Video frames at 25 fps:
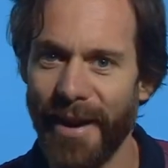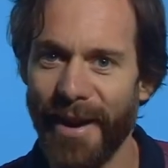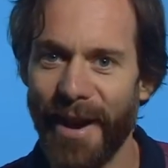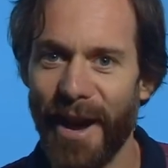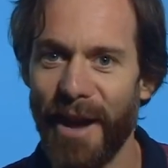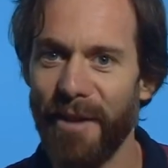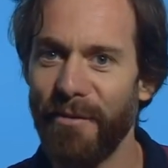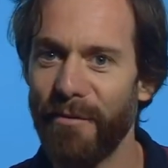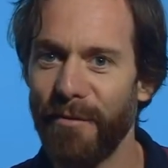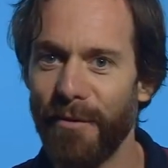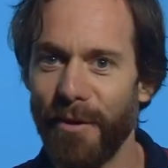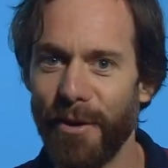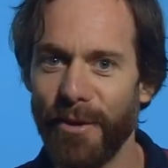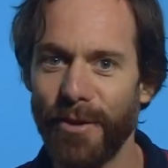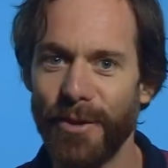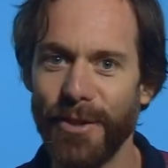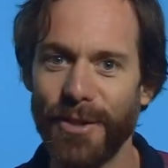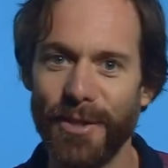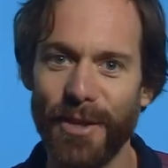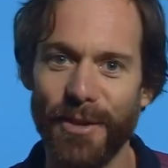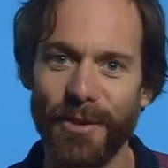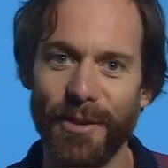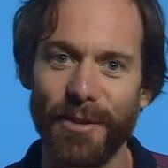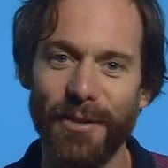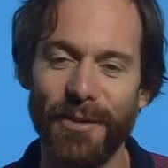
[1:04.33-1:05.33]
and
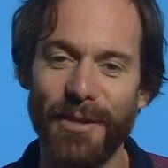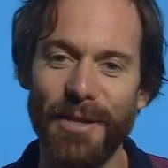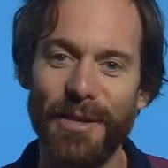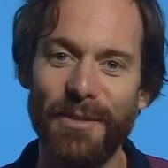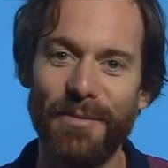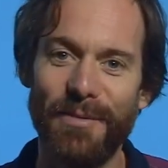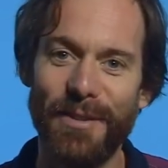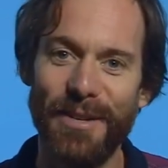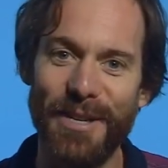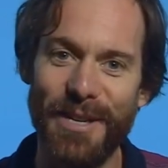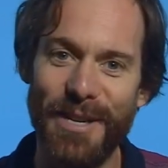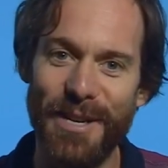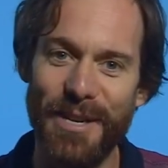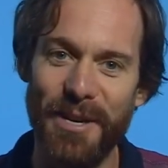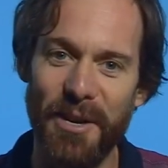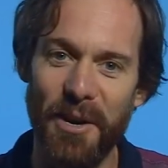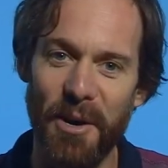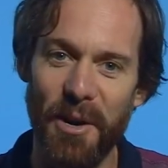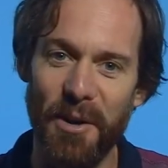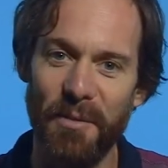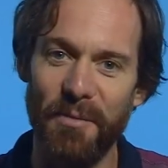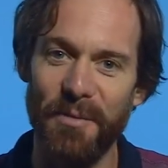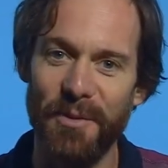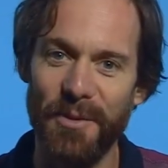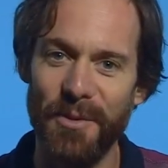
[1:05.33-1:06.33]
focus on the thin veneer
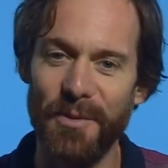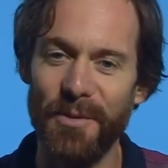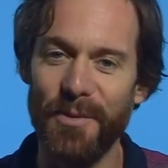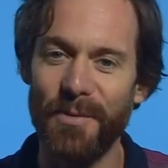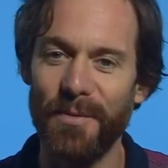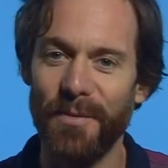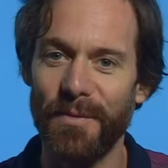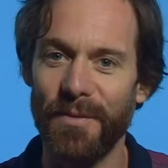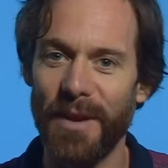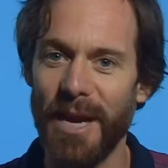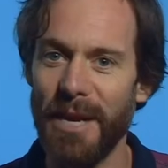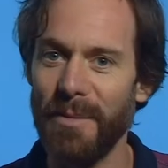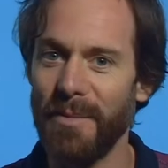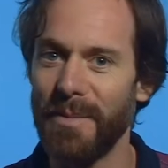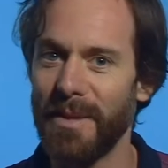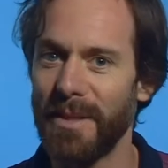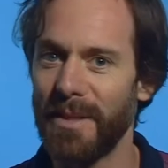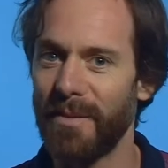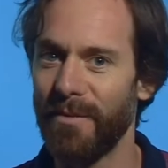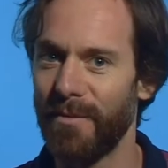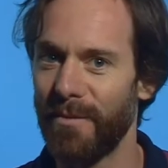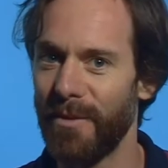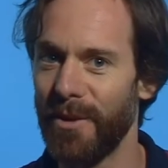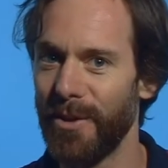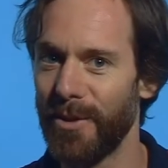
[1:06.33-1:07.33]
of two famous
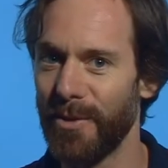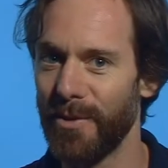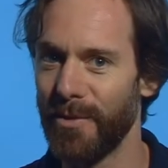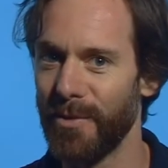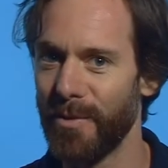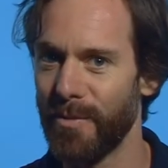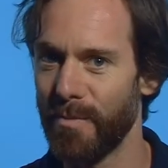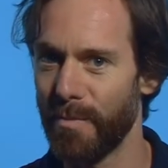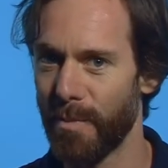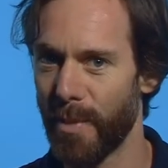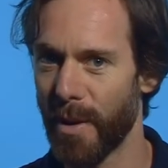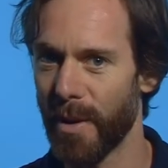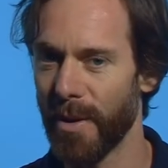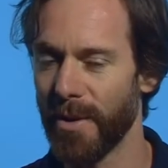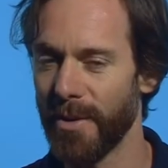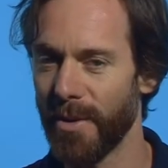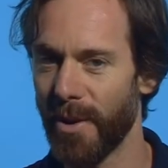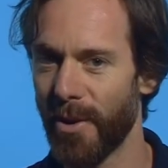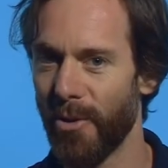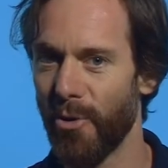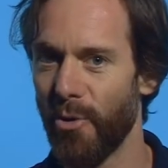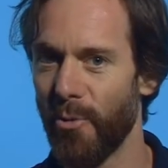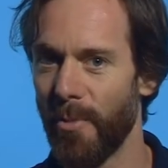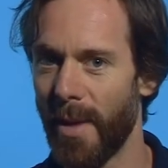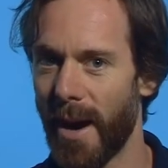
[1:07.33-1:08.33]
visual Bond
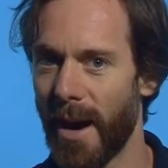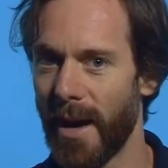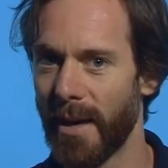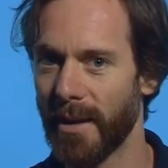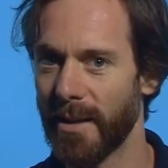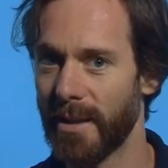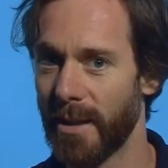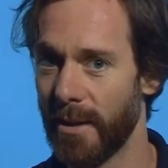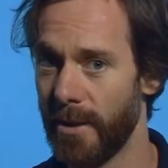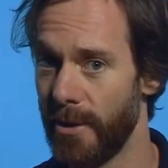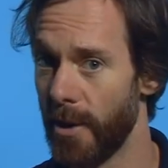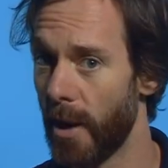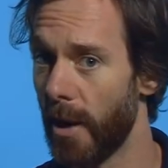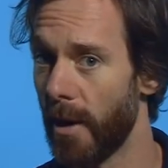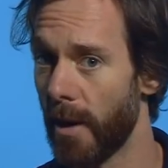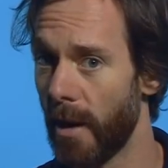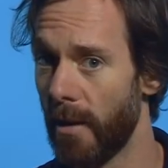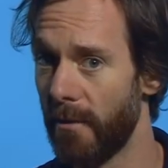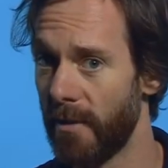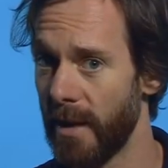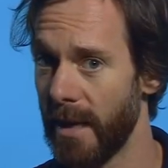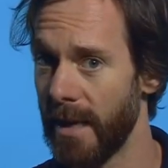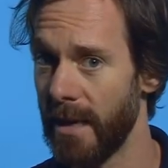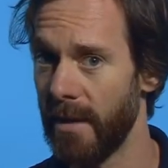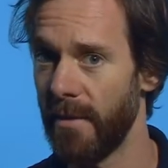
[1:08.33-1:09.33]
hallmarks, not
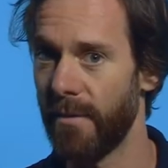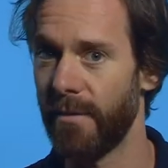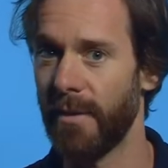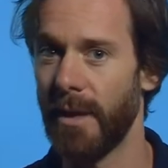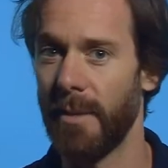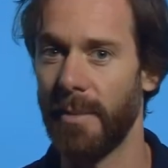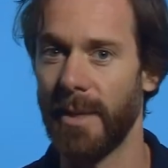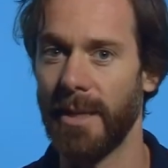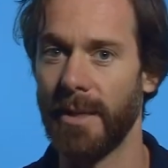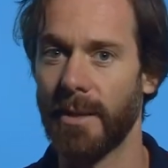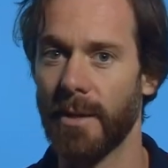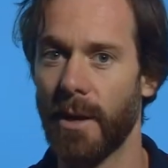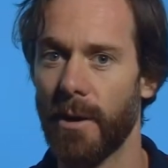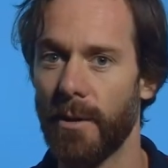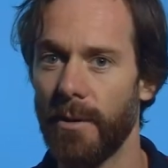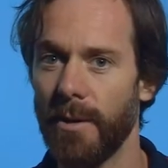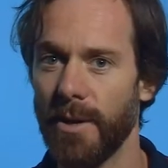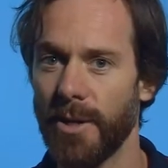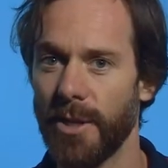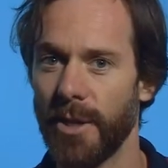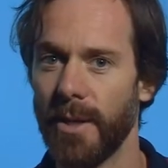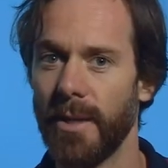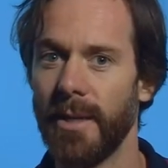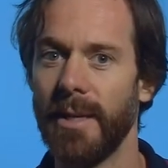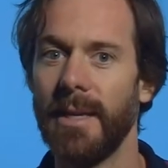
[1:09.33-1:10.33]
of Ian Fleming's
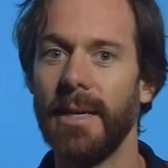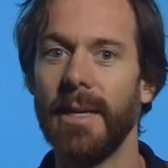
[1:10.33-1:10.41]
origin.